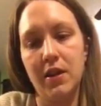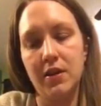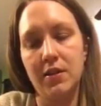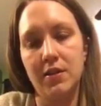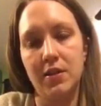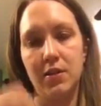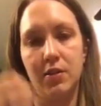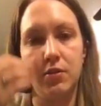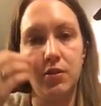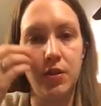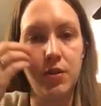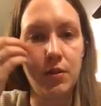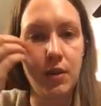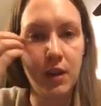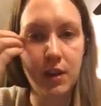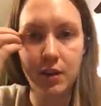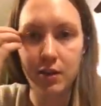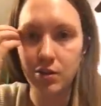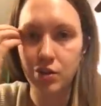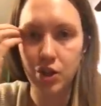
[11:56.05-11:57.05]
So you
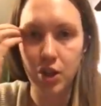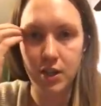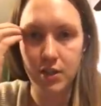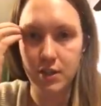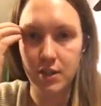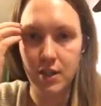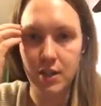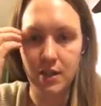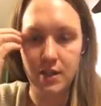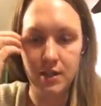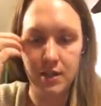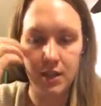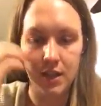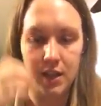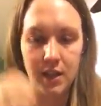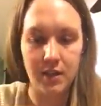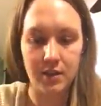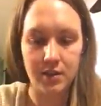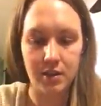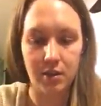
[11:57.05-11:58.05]
can adjust these
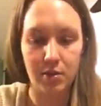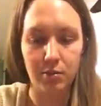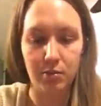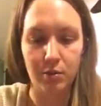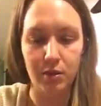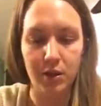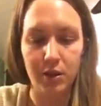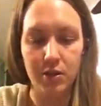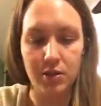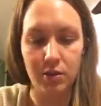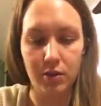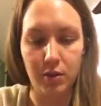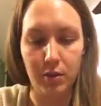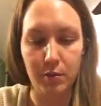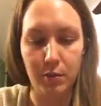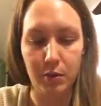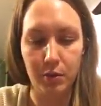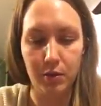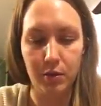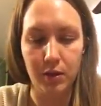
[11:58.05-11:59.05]
things. They're really
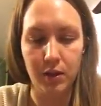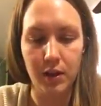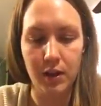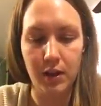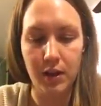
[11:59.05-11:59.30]
durable,